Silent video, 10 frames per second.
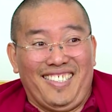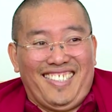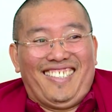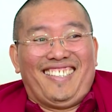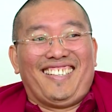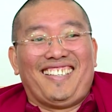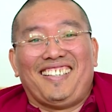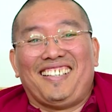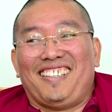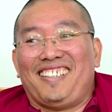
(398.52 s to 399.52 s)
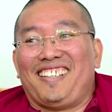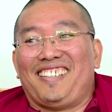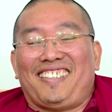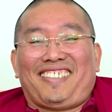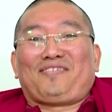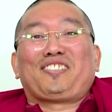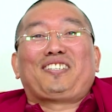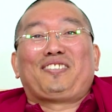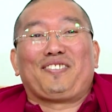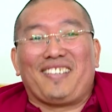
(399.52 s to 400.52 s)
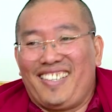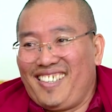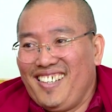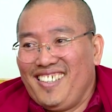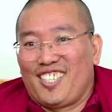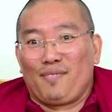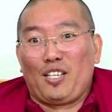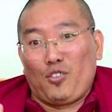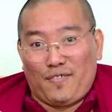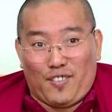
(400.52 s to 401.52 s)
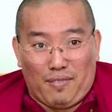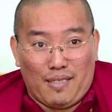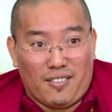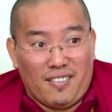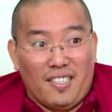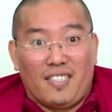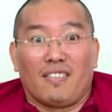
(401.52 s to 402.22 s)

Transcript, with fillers: like, what are you going to do there? You're going to be looking for people.